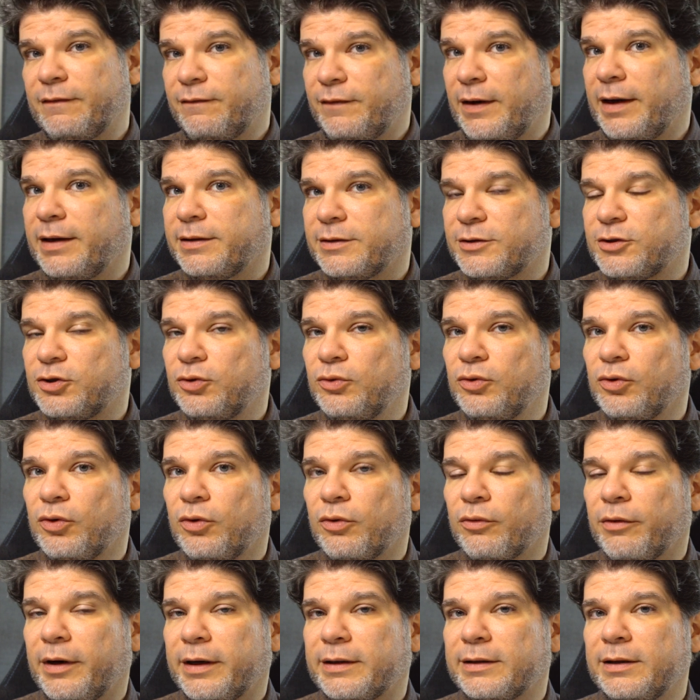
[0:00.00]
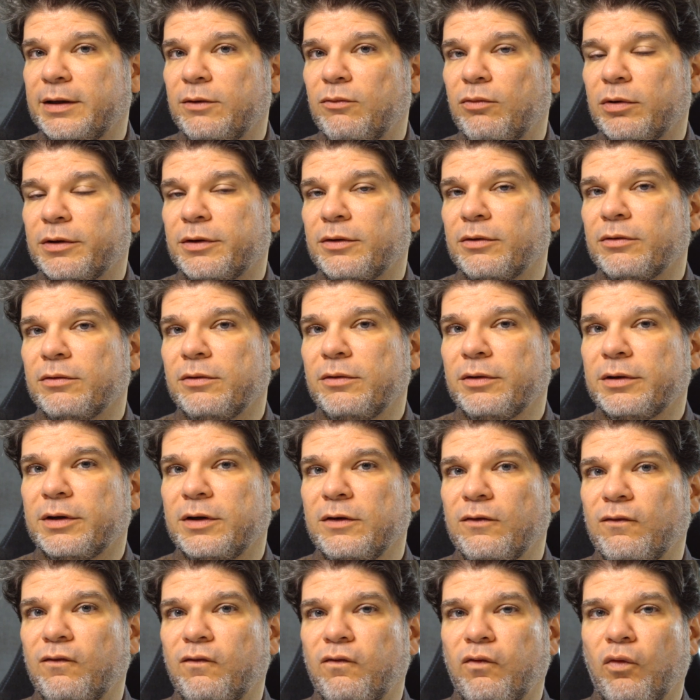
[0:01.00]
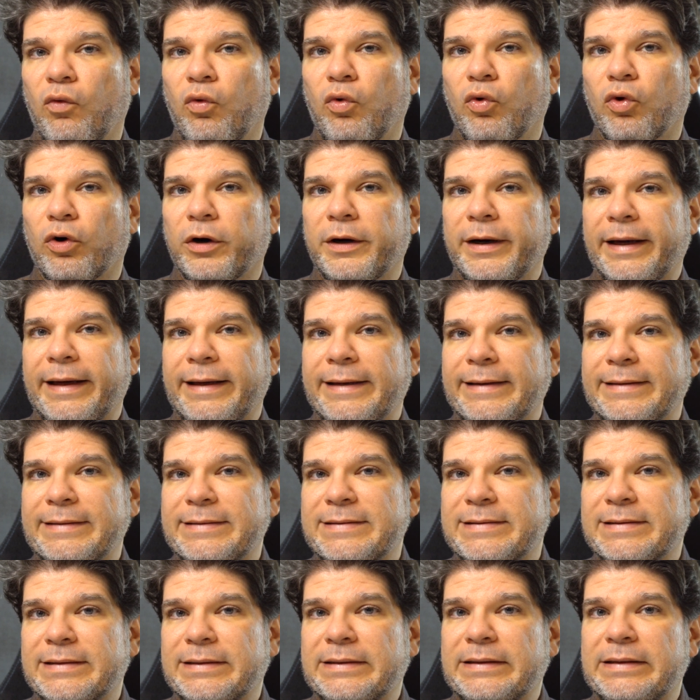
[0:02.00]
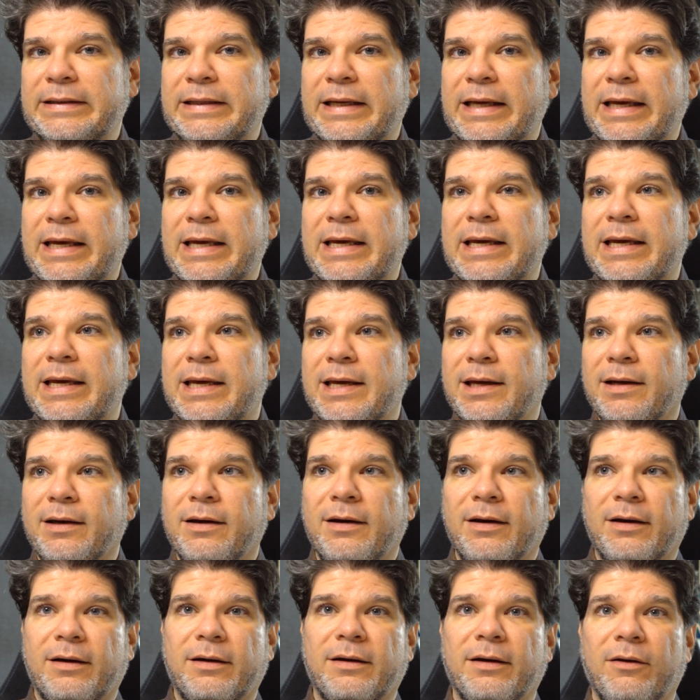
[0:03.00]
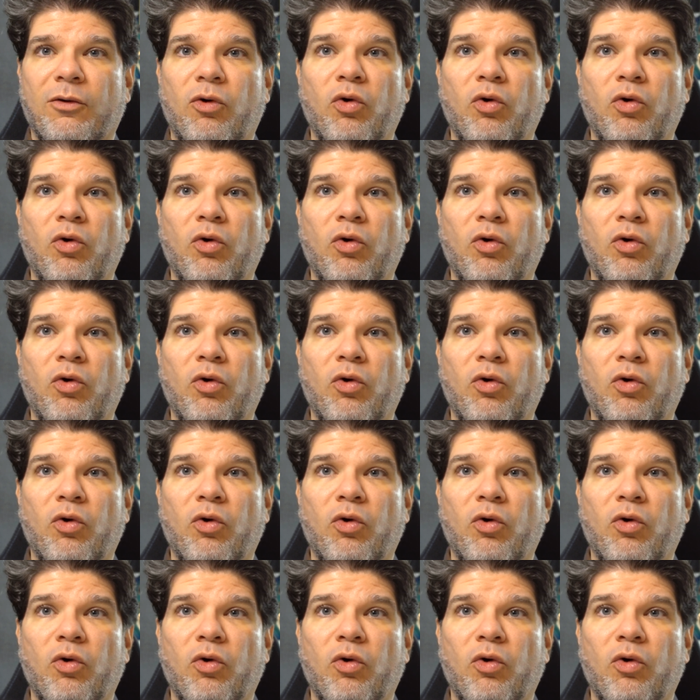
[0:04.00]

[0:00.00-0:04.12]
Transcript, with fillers: if I understood you correctly, what you're looking for is an e-ink